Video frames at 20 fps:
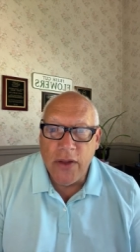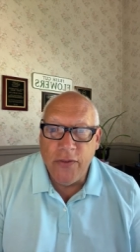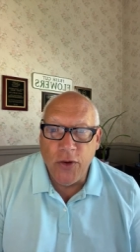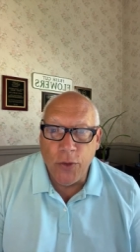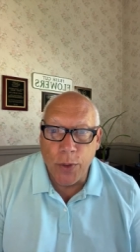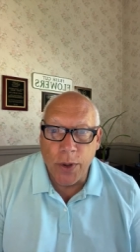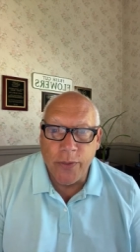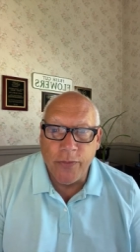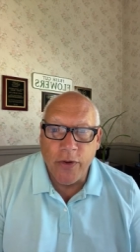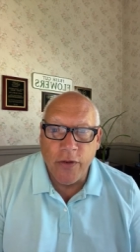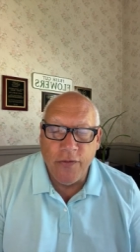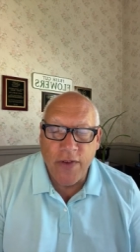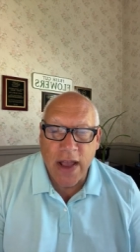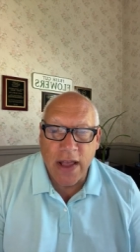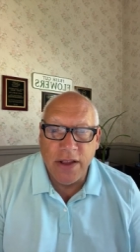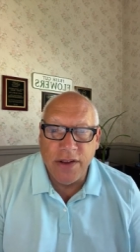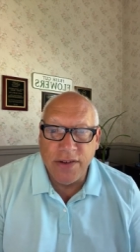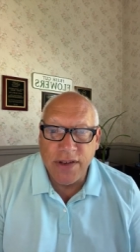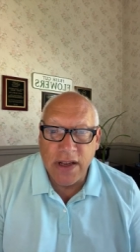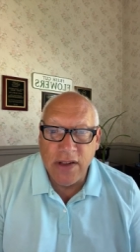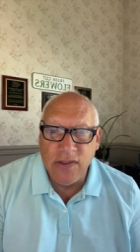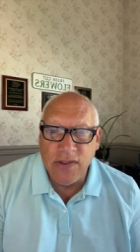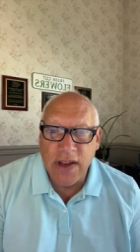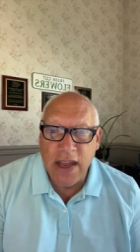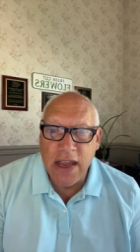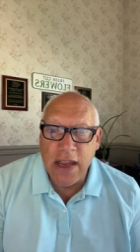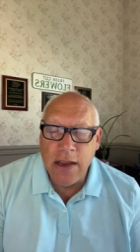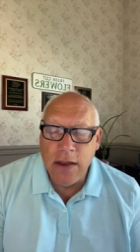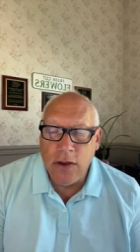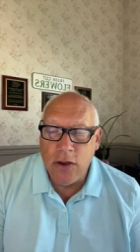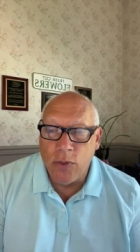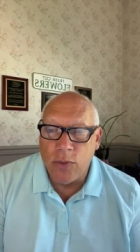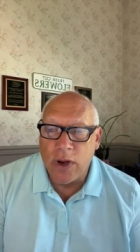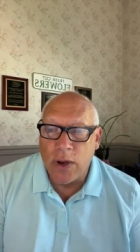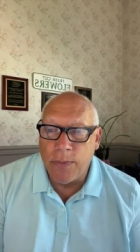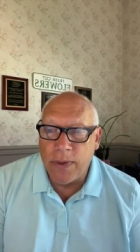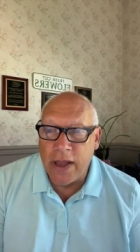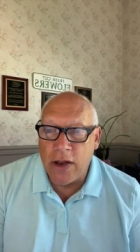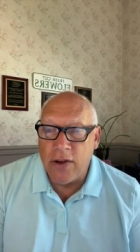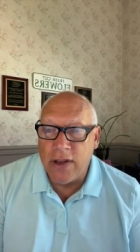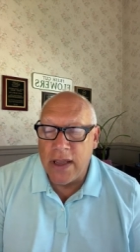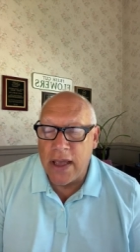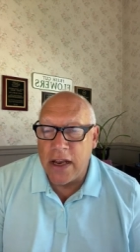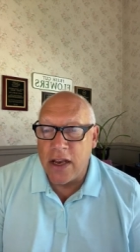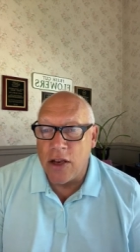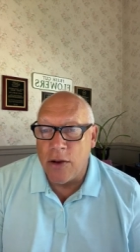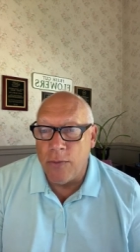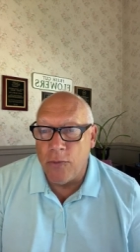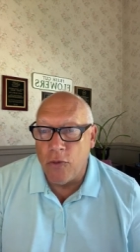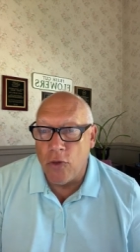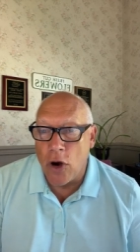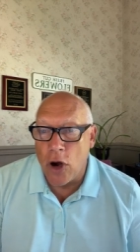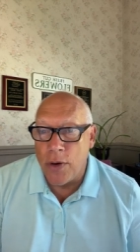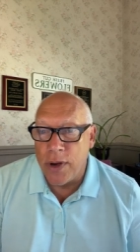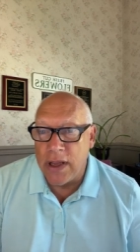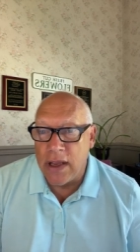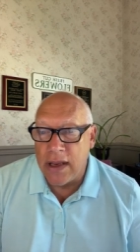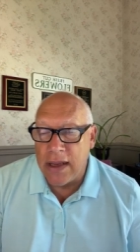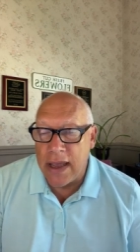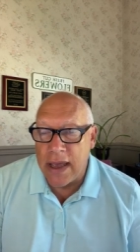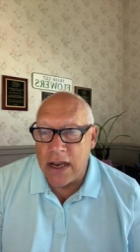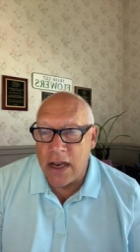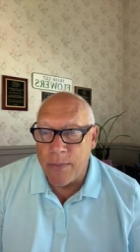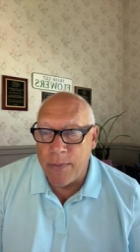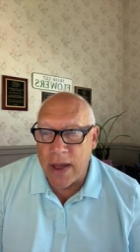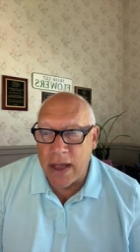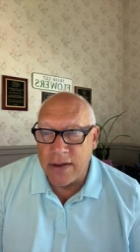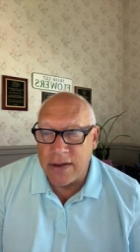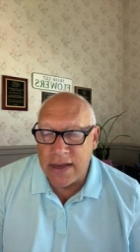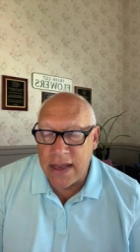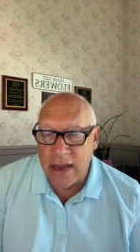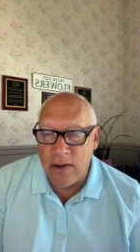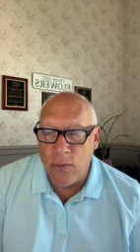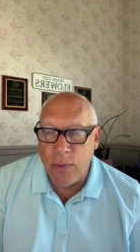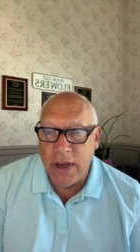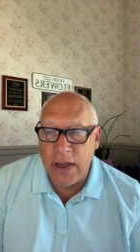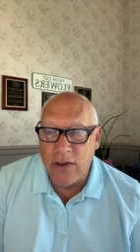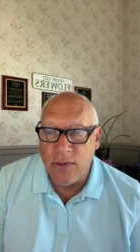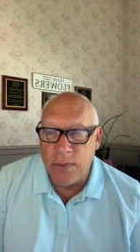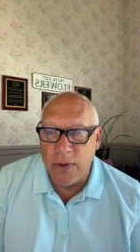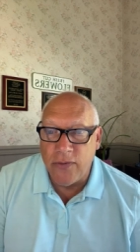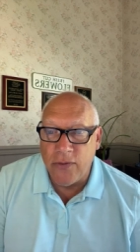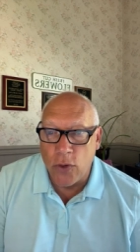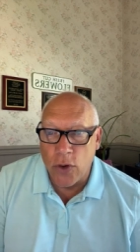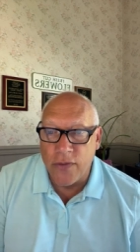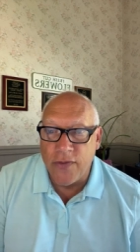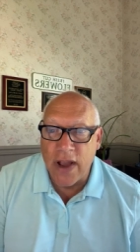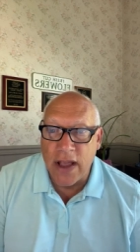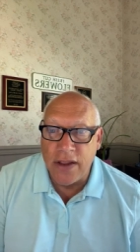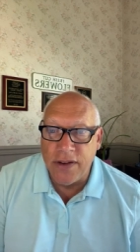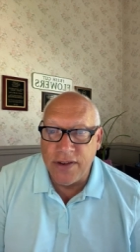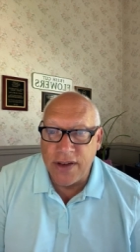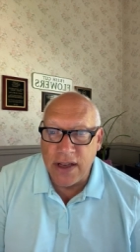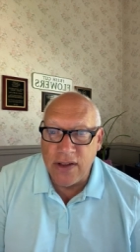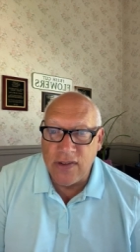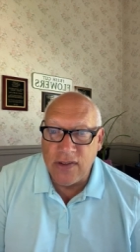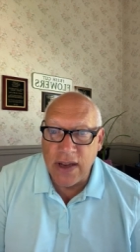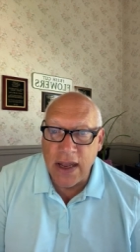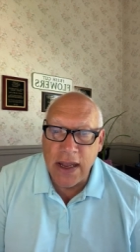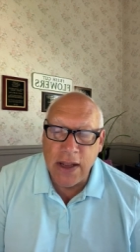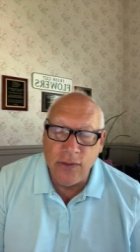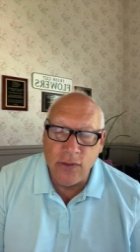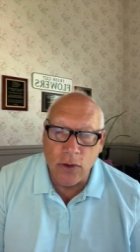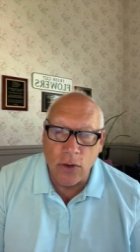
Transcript: If you want them for Valentine's Day, you want to plan on getting them growing again about 10 weeks before Valentine's Day.